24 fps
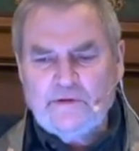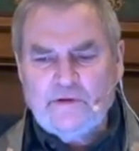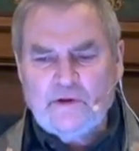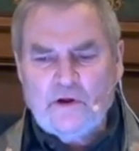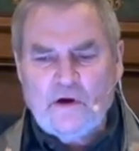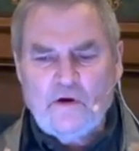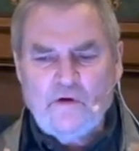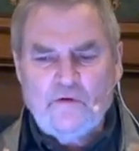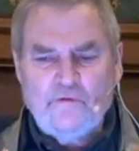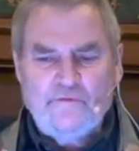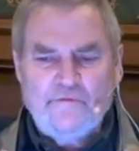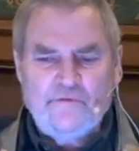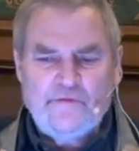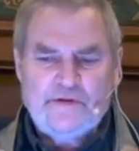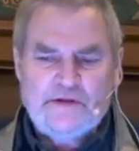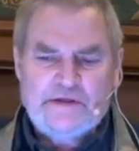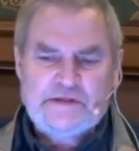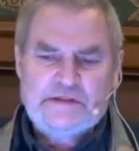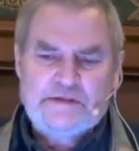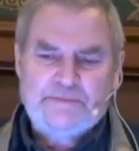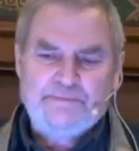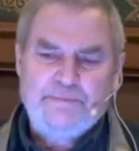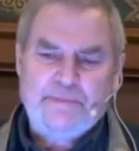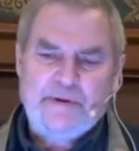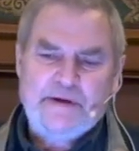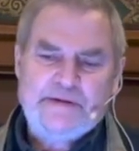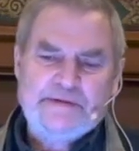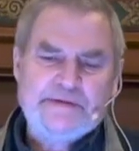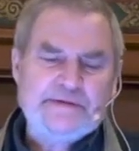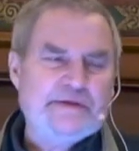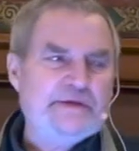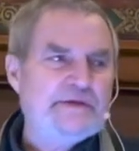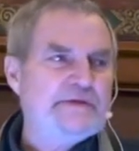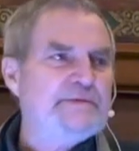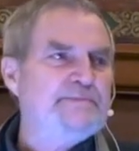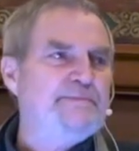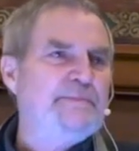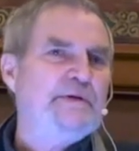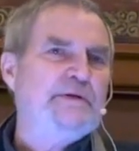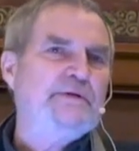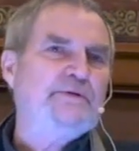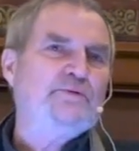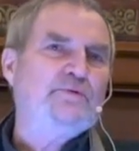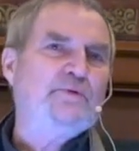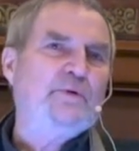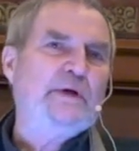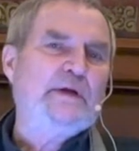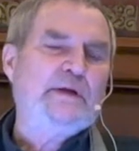though, for the spaces
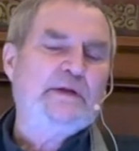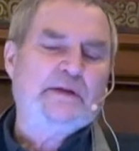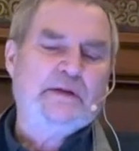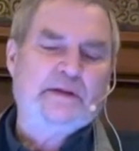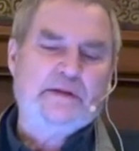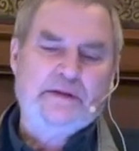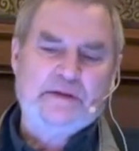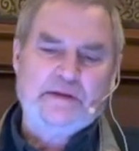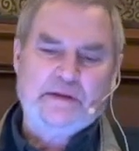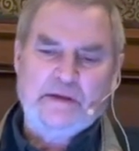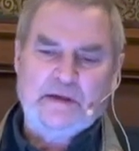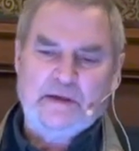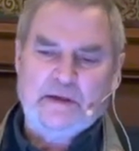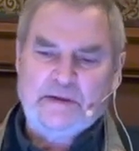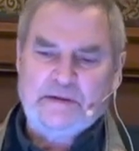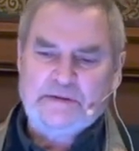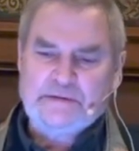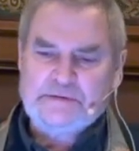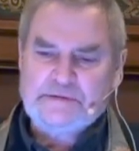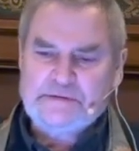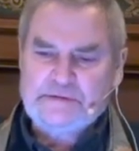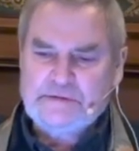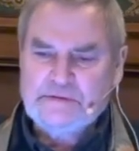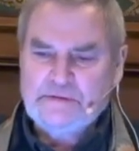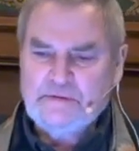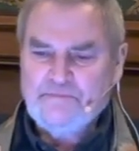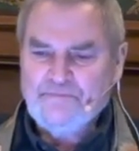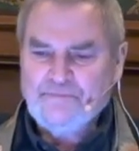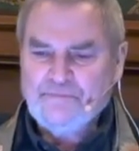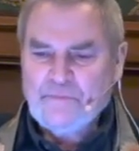between things,